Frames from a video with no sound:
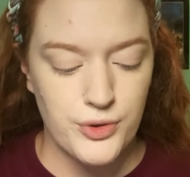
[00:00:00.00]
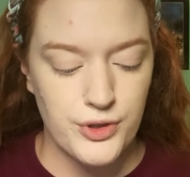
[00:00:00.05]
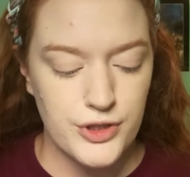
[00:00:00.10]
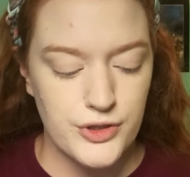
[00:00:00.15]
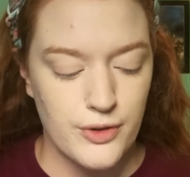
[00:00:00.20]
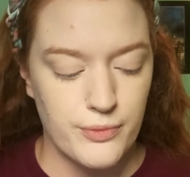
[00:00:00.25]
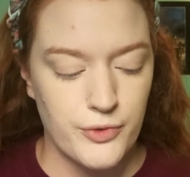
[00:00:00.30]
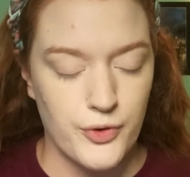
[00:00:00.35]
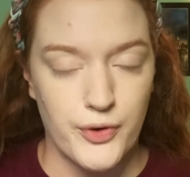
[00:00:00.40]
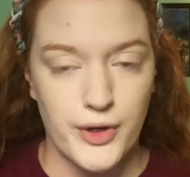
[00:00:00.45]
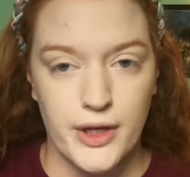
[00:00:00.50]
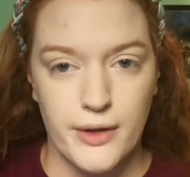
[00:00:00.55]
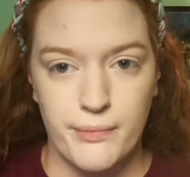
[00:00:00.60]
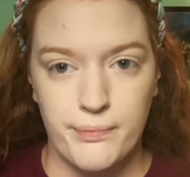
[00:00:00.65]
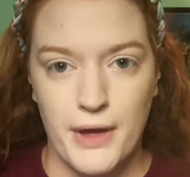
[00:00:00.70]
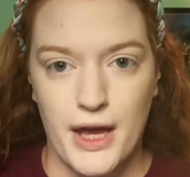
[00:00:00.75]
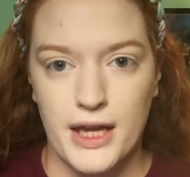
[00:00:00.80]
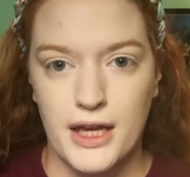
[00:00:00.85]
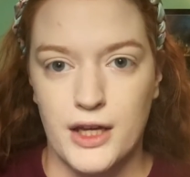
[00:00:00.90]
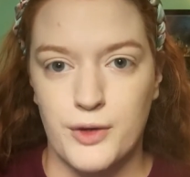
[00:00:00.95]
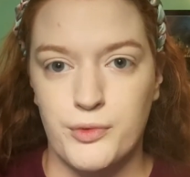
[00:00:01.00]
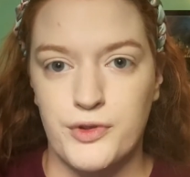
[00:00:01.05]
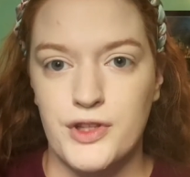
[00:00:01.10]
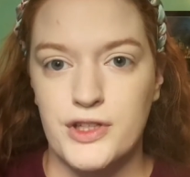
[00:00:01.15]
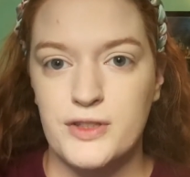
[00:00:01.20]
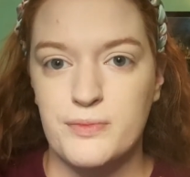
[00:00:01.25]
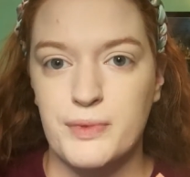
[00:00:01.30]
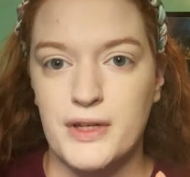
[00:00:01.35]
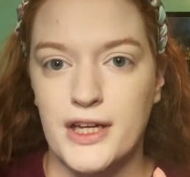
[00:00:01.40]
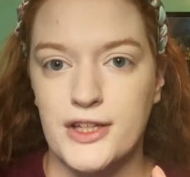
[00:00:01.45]
so I'm going back in with this
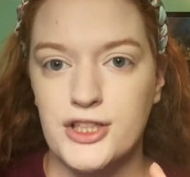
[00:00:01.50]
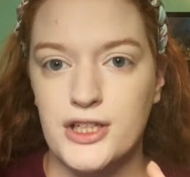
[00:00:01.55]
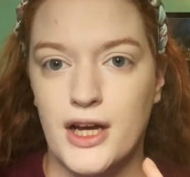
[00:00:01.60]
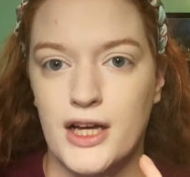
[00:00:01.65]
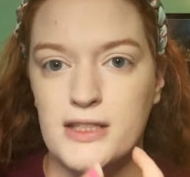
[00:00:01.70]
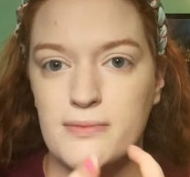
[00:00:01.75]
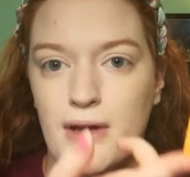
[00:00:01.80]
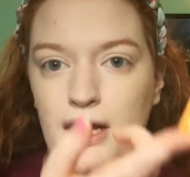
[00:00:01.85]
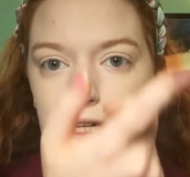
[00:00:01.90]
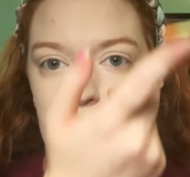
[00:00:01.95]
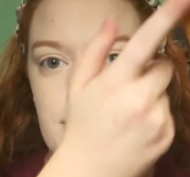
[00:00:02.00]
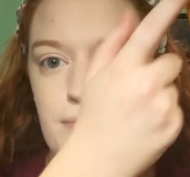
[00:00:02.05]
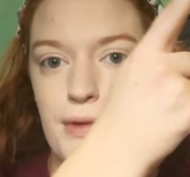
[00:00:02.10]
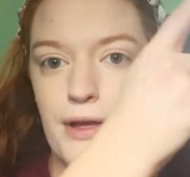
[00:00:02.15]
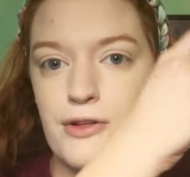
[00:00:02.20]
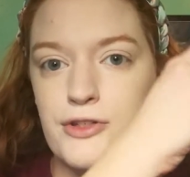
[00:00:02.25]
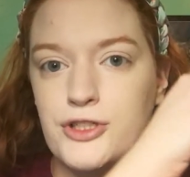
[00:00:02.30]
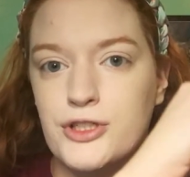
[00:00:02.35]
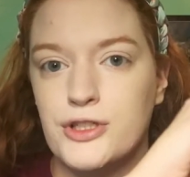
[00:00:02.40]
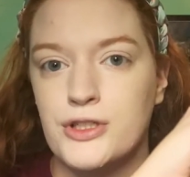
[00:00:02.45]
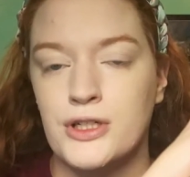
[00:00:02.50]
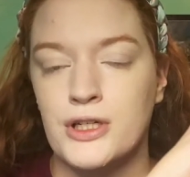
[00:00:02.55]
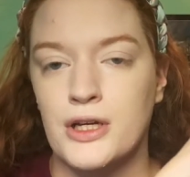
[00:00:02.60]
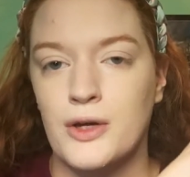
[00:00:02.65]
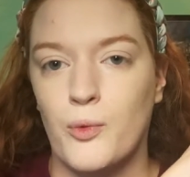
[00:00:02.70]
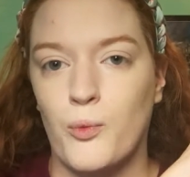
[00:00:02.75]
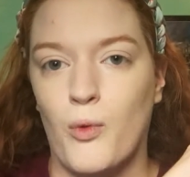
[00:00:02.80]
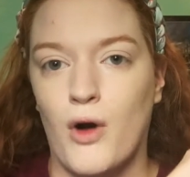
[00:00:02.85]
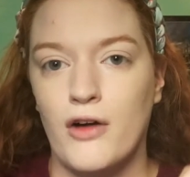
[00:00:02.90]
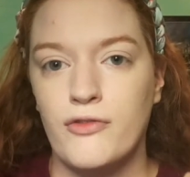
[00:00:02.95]
BH Cosmetics Belgian
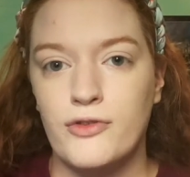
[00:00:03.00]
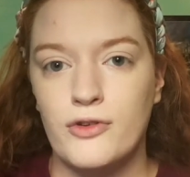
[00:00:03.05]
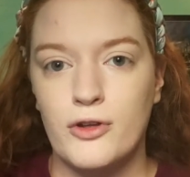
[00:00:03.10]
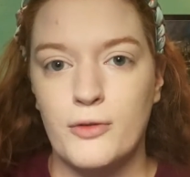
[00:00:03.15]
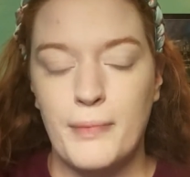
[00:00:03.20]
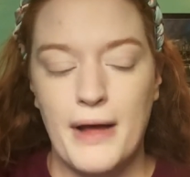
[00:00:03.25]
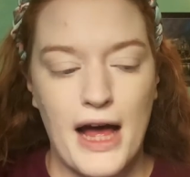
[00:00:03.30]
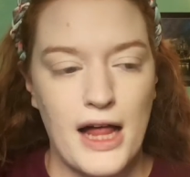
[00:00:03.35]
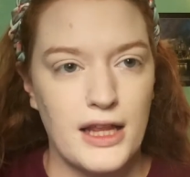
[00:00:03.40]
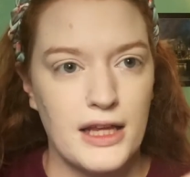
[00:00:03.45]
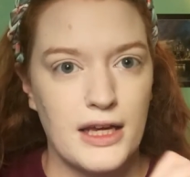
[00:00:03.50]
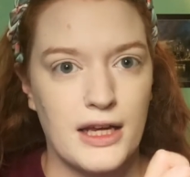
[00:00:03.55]
Waffle palette,